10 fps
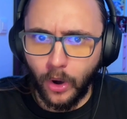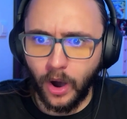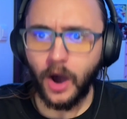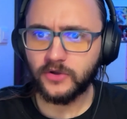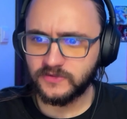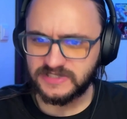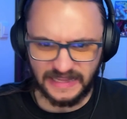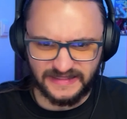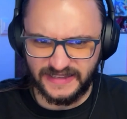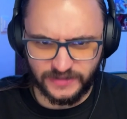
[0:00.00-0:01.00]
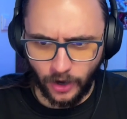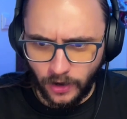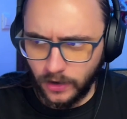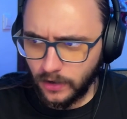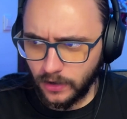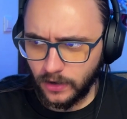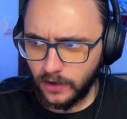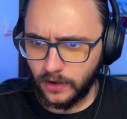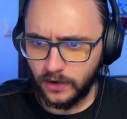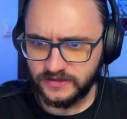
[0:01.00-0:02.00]
Oh, was that Ditto?
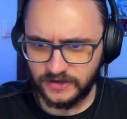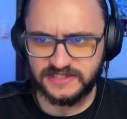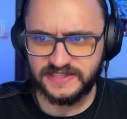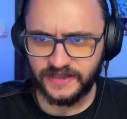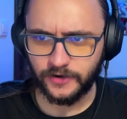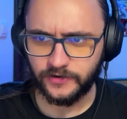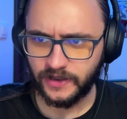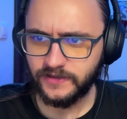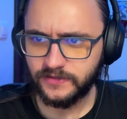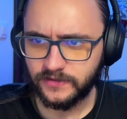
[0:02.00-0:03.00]
That was Ditto, right?